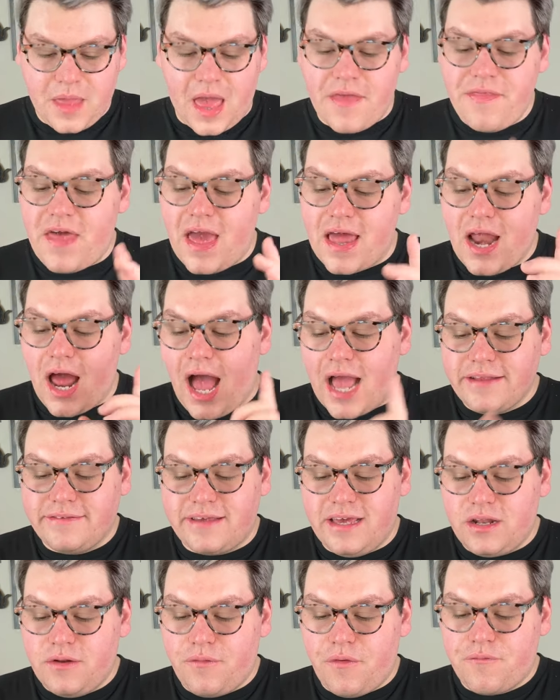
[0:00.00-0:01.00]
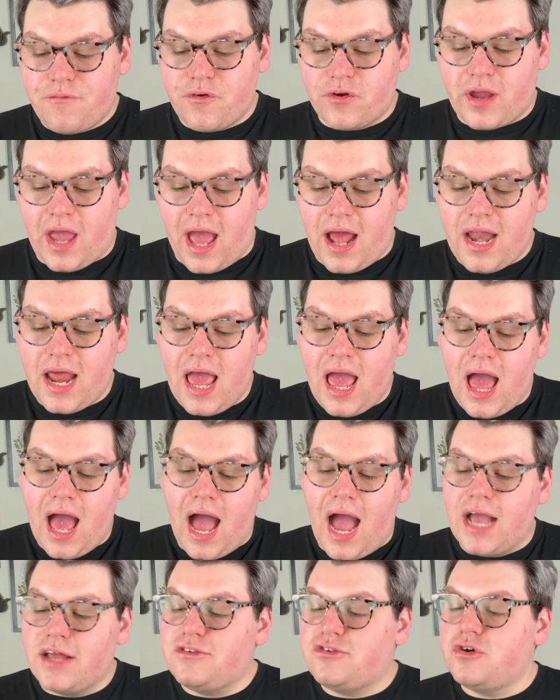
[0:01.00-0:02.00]
And then I did forget,
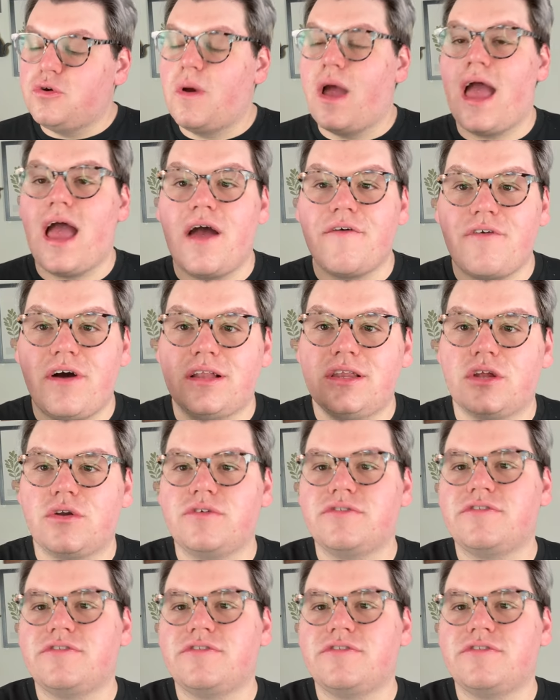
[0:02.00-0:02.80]
I do have a little